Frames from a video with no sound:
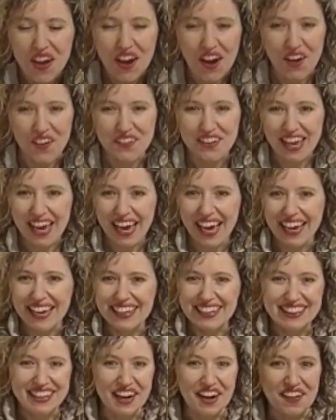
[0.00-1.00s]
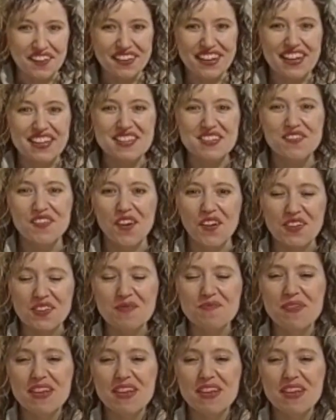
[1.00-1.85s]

Okay, now guess what?